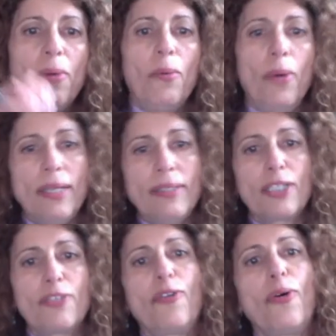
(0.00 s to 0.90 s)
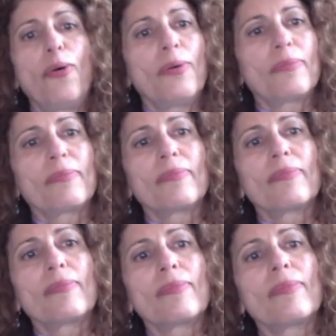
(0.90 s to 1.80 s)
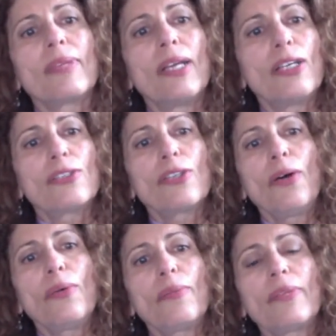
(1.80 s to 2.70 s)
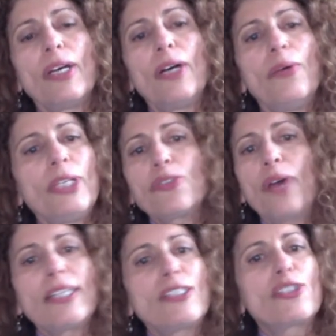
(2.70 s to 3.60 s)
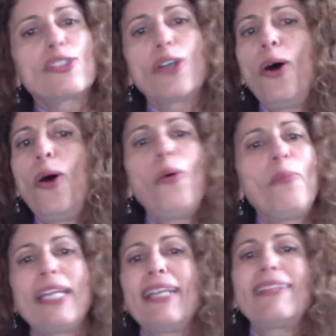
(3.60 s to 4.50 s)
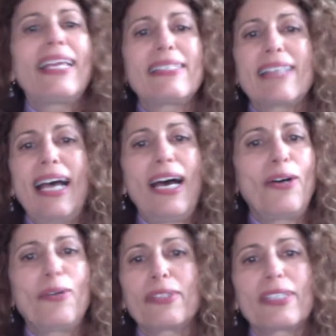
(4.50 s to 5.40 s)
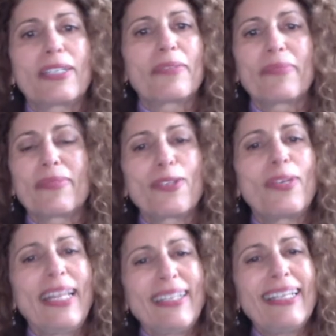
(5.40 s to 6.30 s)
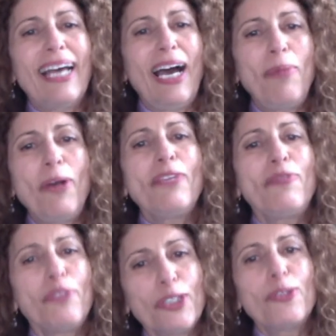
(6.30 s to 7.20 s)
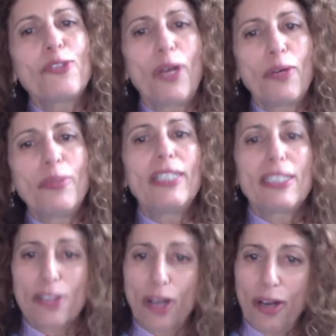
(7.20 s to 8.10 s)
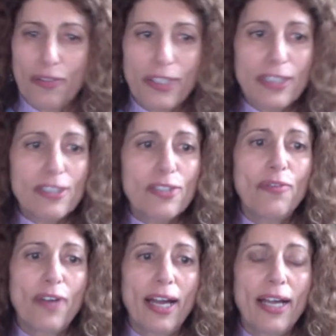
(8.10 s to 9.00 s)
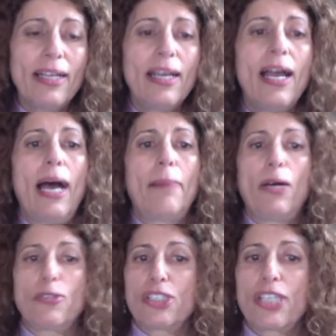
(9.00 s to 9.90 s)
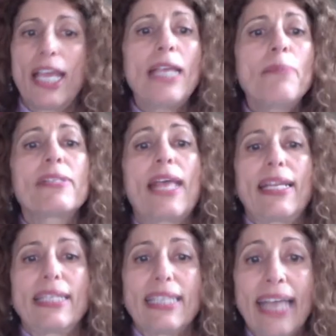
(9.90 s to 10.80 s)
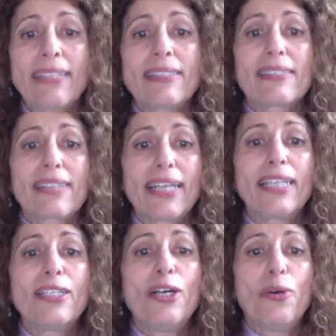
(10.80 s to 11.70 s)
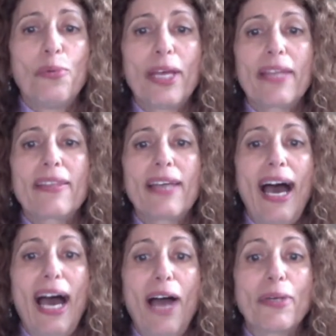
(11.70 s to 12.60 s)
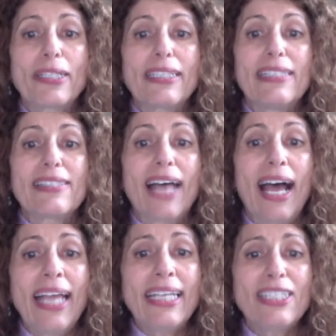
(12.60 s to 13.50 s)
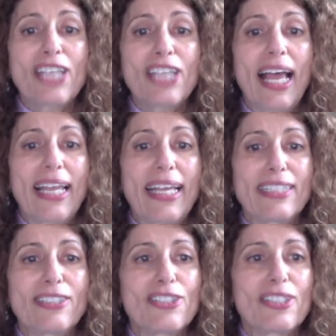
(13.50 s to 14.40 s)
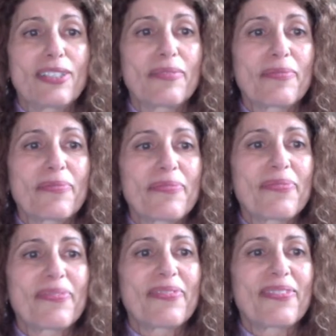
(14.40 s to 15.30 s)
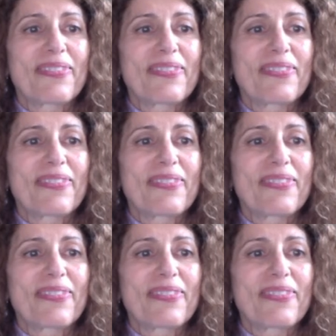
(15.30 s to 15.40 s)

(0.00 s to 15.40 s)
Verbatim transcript: Wonderful. So we tried so many things out. So let, how about if we use what we discovered so far about shapes and get started with our design challenge? Let's